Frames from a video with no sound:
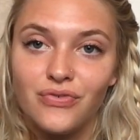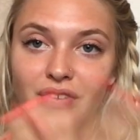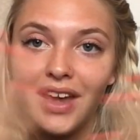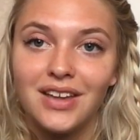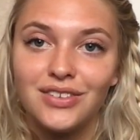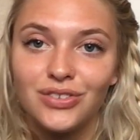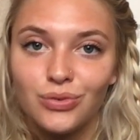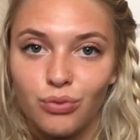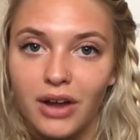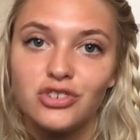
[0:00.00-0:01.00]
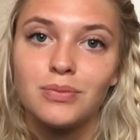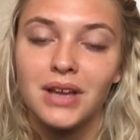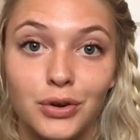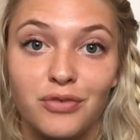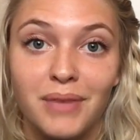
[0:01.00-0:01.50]
face
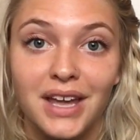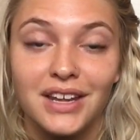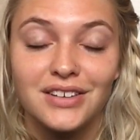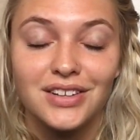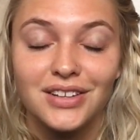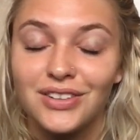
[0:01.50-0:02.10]
regimen. You have made it